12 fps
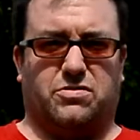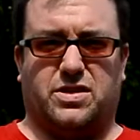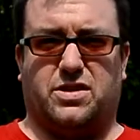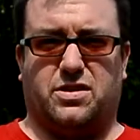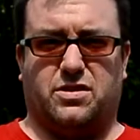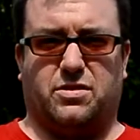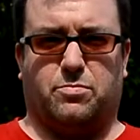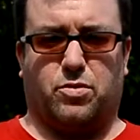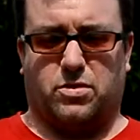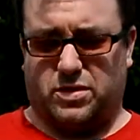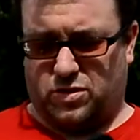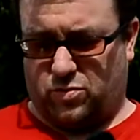interior
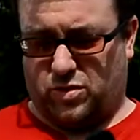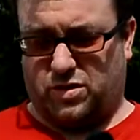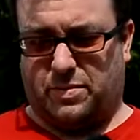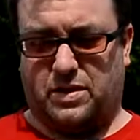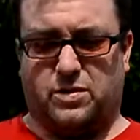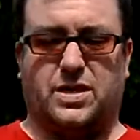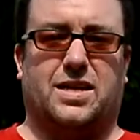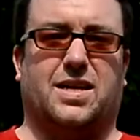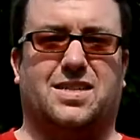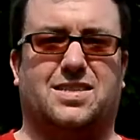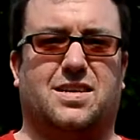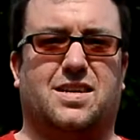products, we're going to be looking
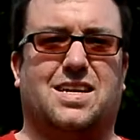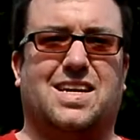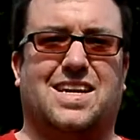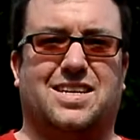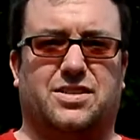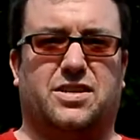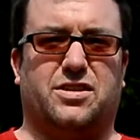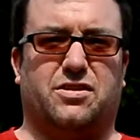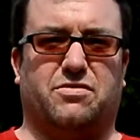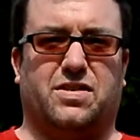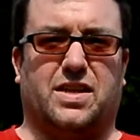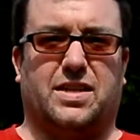at interior
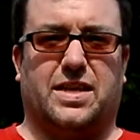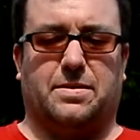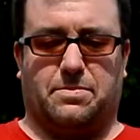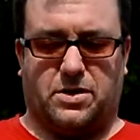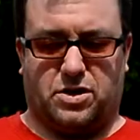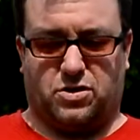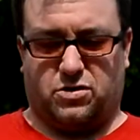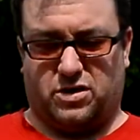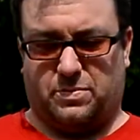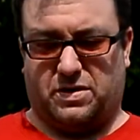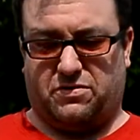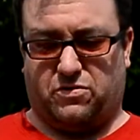valet. This is going
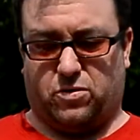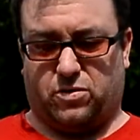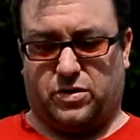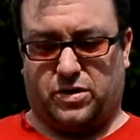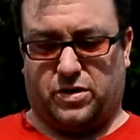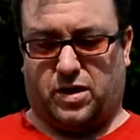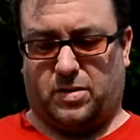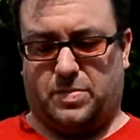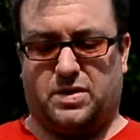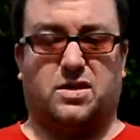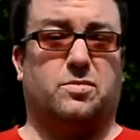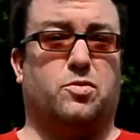to be for your
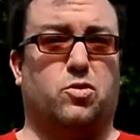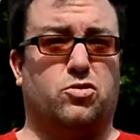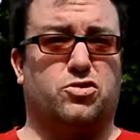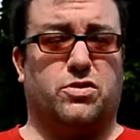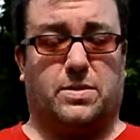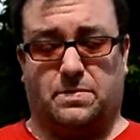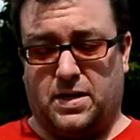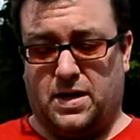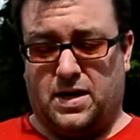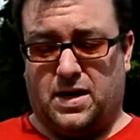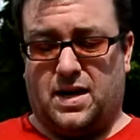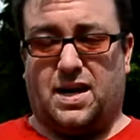carpet and upholstery.
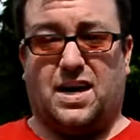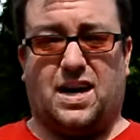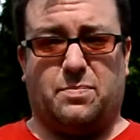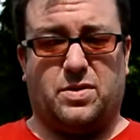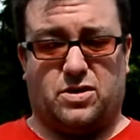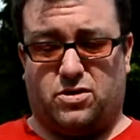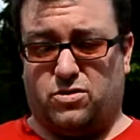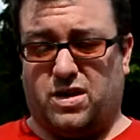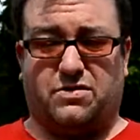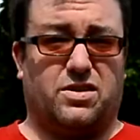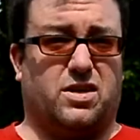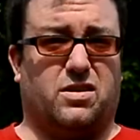I happen to
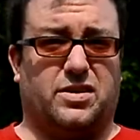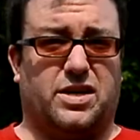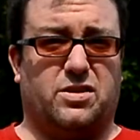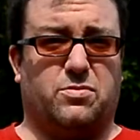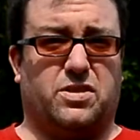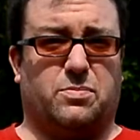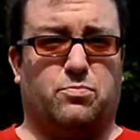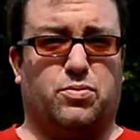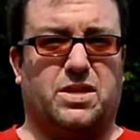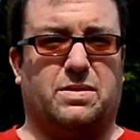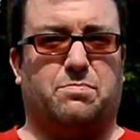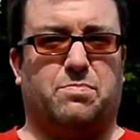have a car here with a
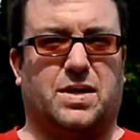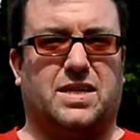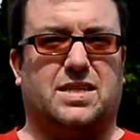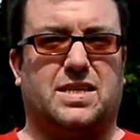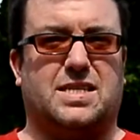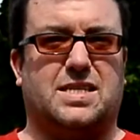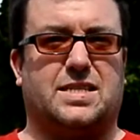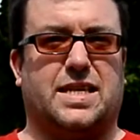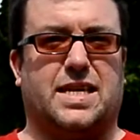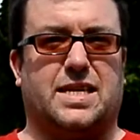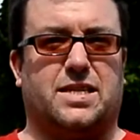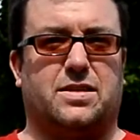pretty badly
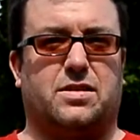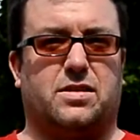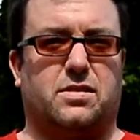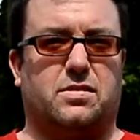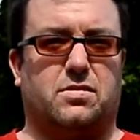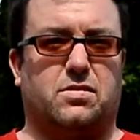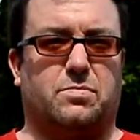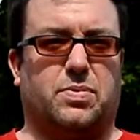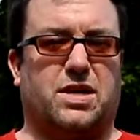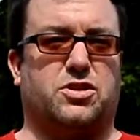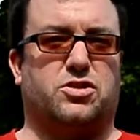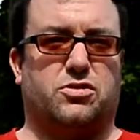stained
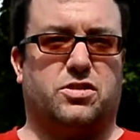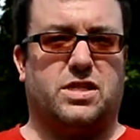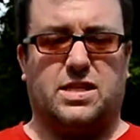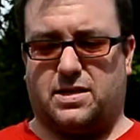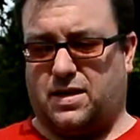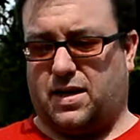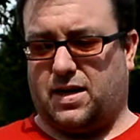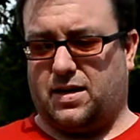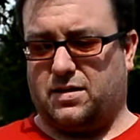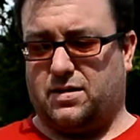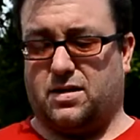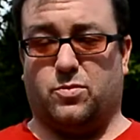passenger seat,
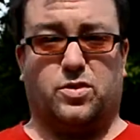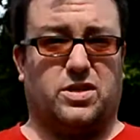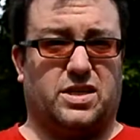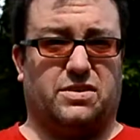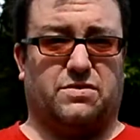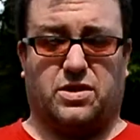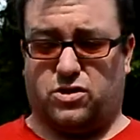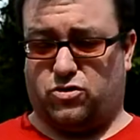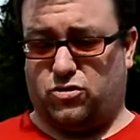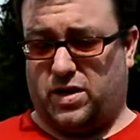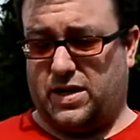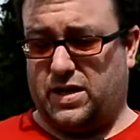and we're going to give this a
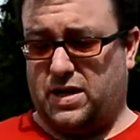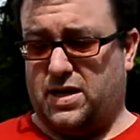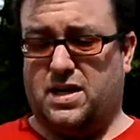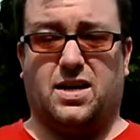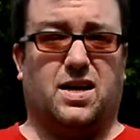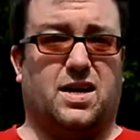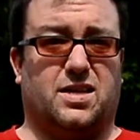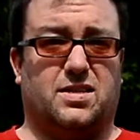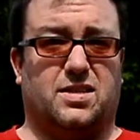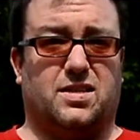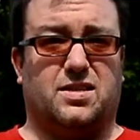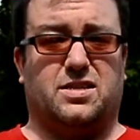try
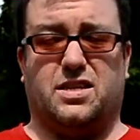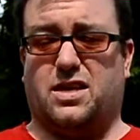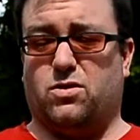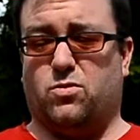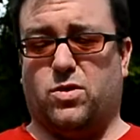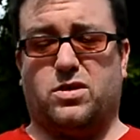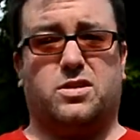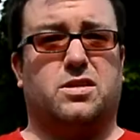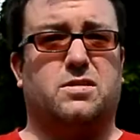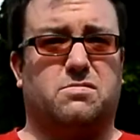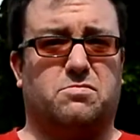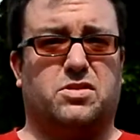and see how it works.
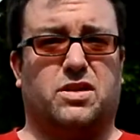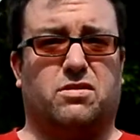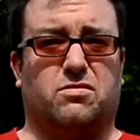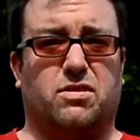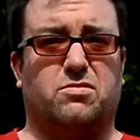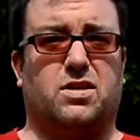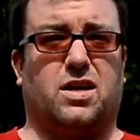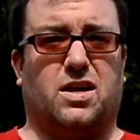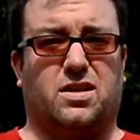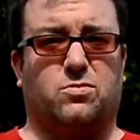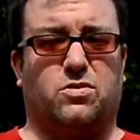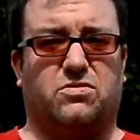Stick around
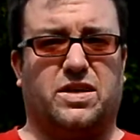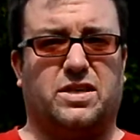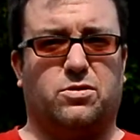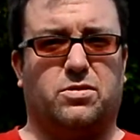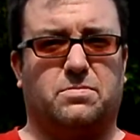and we'll find out.